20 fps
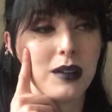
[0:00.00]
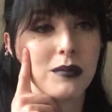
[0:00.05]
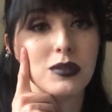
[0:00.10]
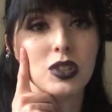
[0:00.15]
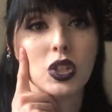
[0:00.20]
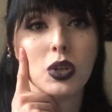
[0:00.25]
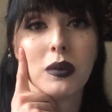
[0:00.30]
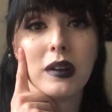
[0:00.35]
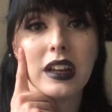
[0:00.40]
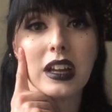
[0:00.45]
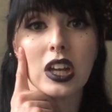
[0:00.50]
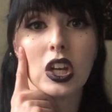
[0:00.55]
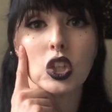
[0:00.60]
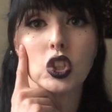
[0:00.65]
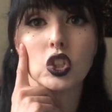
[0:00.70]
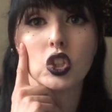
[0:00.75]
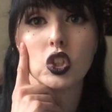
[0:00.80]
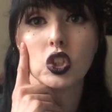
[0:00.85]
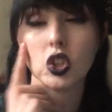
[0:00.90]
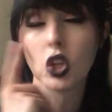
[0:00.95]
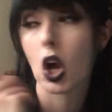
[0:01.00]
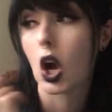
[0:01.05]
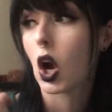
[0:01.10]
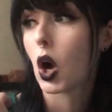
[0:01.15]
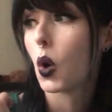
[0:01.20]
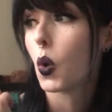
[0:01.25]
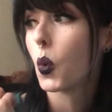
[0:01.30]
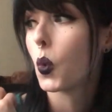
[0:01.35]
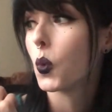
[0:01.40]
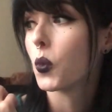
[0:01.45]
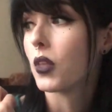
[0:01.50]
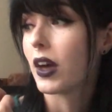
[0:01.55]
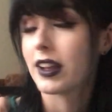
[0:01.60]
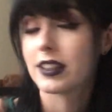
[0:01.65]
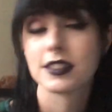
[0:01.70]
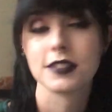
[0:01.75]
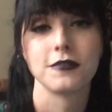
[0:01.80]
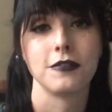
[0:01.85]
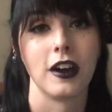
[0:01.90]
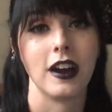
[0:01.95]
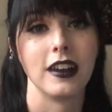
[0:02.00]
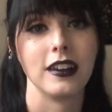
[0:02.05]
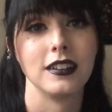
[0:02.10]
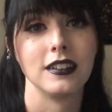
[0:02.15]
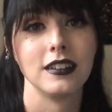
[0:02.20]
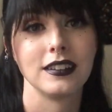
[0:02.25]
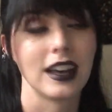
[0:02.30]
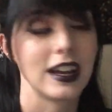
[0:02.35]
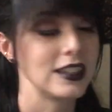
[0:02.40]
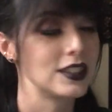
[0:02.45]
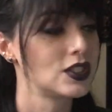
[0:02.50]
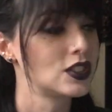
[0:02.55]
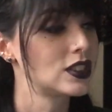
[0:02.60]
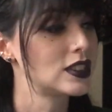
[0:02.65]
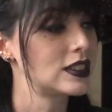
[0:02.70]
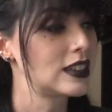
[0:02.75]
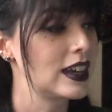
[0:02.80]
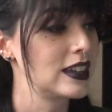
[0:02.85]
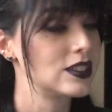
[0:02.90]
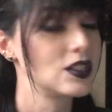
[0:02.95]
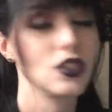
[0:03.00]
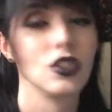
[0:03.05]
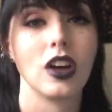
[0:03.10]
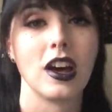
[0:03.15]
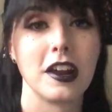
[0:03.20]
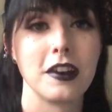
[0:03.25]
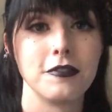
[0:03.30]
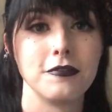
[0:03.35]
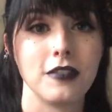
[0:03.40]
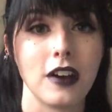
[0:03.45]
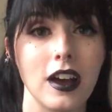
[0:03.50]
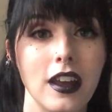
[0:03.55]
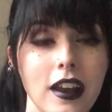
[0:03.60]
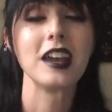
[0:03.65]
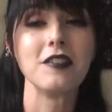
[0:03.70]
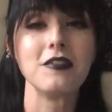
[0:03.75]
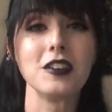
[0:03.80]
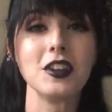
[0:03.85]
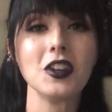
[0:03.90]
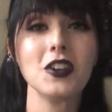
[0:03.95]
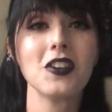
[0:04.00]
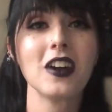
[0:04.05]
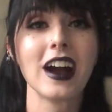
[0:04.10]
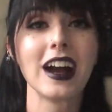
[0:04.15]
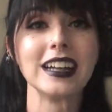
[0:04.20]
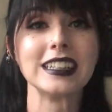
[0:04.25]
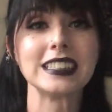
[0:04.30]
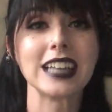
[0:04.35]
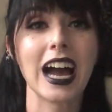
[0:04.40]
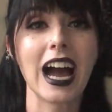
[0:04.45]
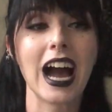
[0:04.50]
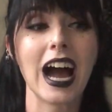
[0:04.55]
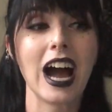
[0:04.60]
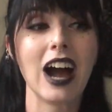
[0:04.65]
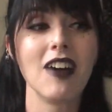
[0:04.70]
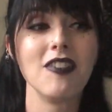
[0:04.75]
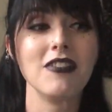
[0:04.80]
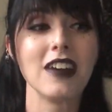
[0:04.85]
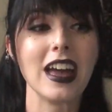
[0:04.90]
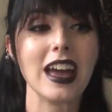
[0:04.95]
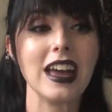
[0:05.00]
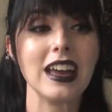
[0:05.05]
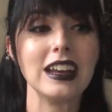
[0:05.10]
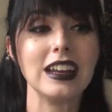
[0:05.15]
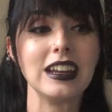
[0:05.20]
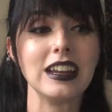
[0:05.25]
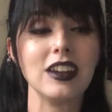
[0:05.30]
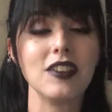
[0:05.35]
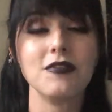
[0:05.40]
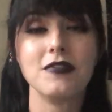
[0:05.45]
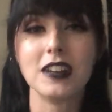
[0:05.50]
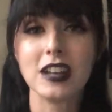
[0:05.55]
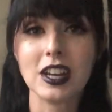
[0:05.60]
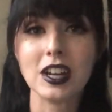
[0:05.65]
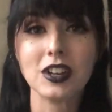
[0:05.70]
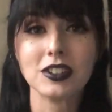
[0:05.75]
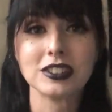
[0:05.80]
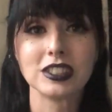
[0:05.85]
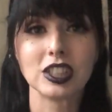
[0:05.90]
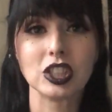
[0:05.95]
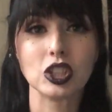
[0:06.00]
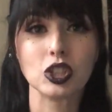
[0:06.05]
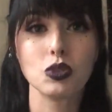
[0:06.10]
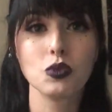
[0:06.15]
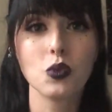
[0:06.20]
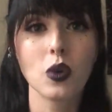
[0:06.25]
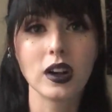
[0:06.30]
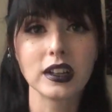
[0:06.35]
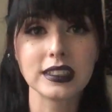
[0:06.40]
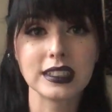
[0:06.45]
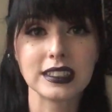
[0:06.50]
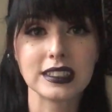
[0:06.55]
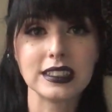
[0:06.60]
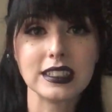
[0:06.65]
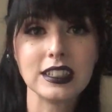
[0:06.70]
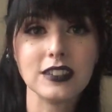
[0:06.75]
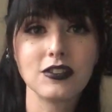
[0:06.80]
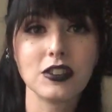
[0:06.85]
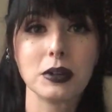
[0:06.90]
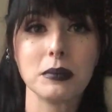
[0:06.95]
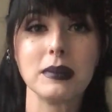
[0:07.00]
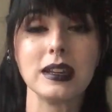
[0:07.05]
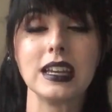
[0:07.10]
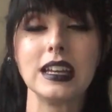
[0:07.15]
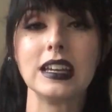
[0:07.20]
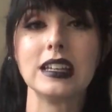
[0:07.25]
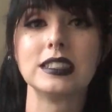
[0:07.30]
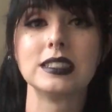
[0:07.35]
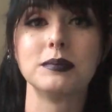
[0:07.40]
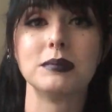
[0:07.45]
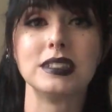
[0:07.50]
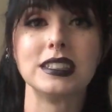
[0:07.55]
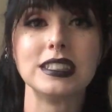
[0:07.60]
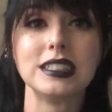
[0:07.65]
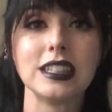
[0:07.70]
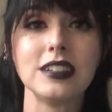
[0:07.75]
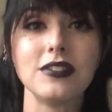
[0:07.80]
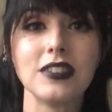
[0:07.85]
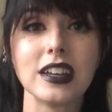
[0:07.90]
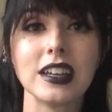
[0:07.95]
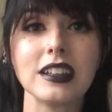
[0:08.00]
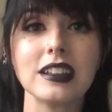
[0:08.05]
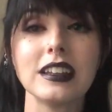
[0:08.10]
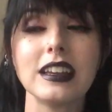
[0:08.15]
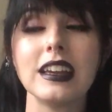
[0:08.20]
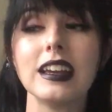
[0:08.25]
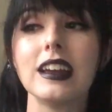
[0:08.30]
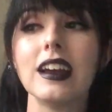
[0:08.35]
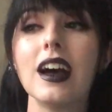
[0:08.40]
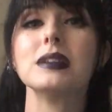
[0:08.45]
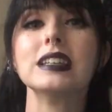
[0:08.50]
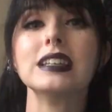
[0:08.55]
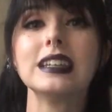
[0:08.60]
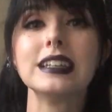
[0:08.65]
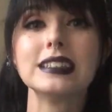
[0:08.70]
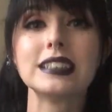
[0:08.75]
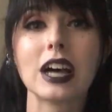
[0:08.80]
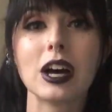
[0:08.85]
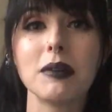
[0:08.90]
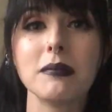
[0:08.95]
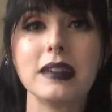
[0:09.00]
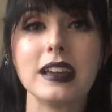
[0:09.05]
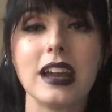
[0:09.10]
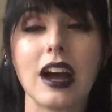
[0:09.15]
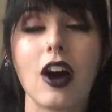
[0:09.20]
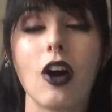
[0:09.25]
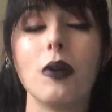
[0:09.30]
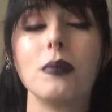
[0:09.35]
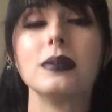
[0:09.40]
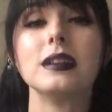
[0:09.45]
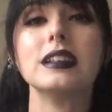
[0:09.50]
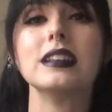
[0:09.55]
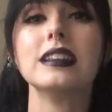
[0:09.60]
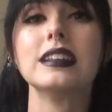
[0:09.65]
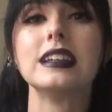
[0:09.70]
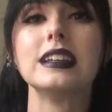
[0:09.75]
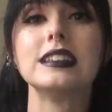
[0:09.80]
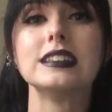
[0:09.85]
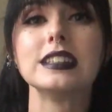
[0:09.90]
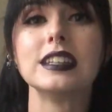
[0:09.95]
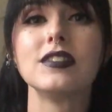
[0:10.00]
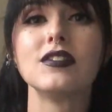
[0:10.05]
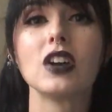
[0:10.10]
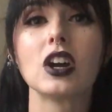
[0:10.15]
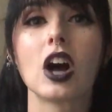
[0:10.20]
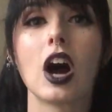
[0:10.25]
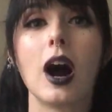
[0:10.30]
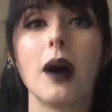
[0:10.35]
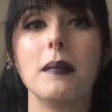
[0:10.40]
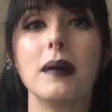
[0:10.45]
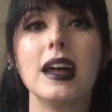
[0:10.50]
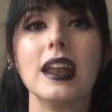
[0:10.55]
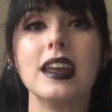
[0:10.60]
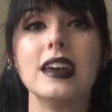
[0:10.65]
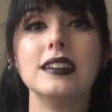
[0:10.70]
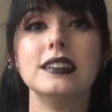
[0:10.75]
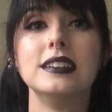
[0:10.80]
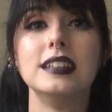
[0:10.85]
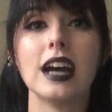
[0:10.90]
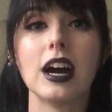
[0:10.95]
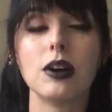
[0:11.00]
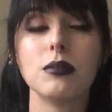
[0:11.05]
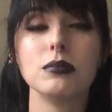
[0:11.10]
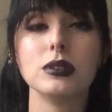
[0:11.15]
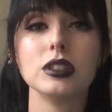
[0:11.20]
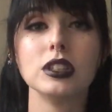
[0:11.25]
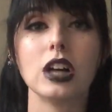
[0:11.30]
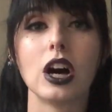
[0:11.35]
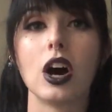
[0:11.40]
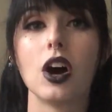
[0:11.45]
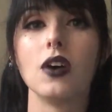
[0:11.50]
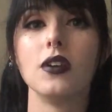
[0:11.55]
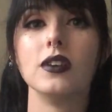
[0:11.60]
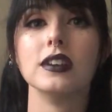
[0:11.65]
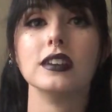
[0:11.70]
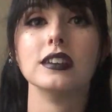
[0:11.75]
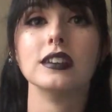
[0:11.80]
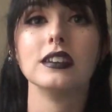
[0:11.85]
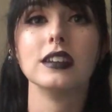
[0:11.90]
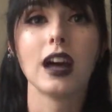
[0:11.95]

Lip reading: I'm doing. So that's fun. That's a lot of fun. If you guys have any videos that you want to see from me specifically, please help me out. Please leave a comment down below.